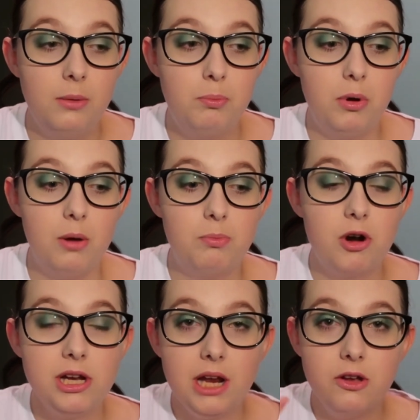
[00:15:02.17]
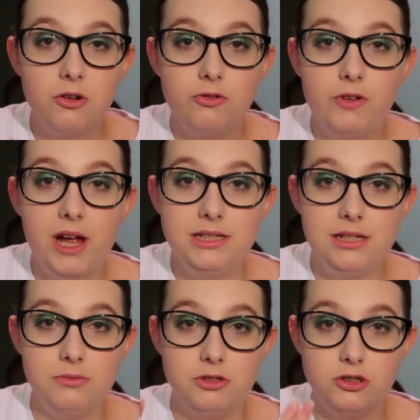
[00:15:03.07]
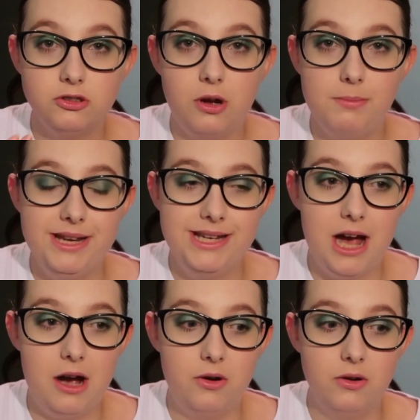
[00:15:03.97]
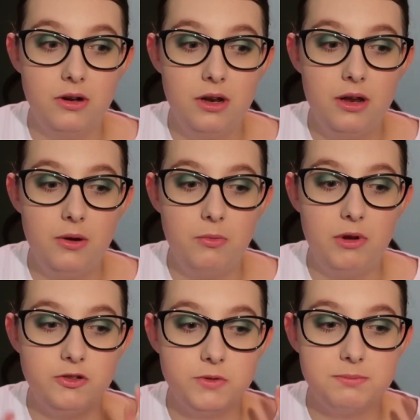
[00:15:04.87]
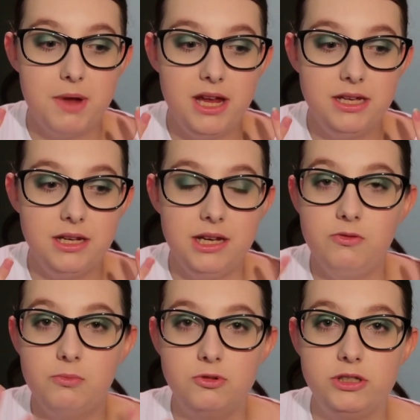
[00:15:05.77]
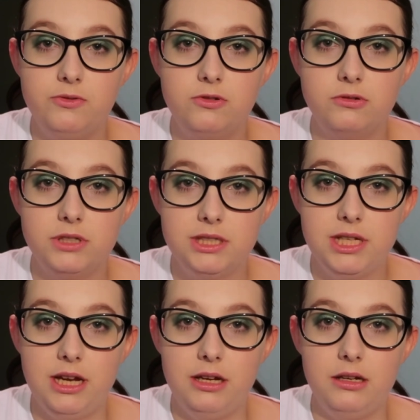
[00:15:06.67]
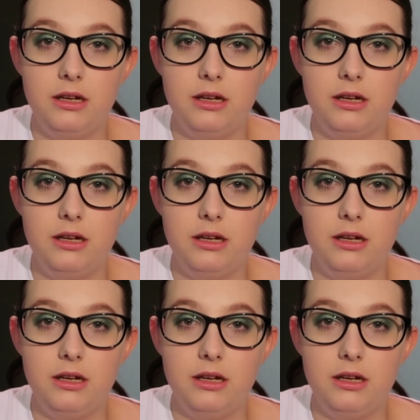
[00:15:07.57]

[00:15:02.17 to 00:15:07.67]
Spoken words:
but bright yellow confetti was just coming down, which was making it even more difficult to see.